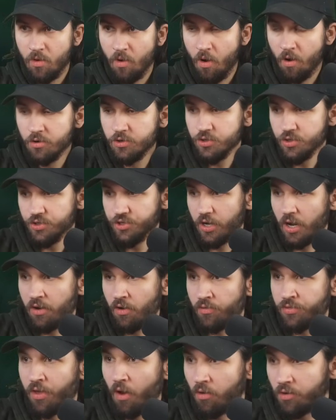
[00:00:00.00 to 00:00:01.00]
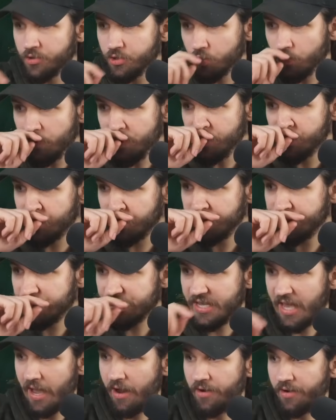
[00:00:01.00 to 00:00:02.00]
Archer, sh the Archer Queen should
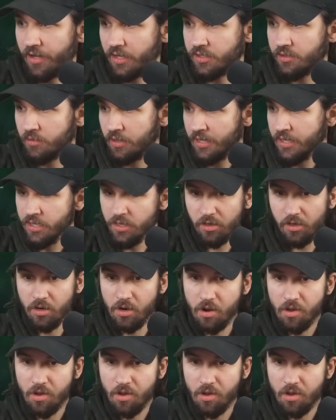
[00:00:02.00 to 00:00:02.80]
just carry us, right?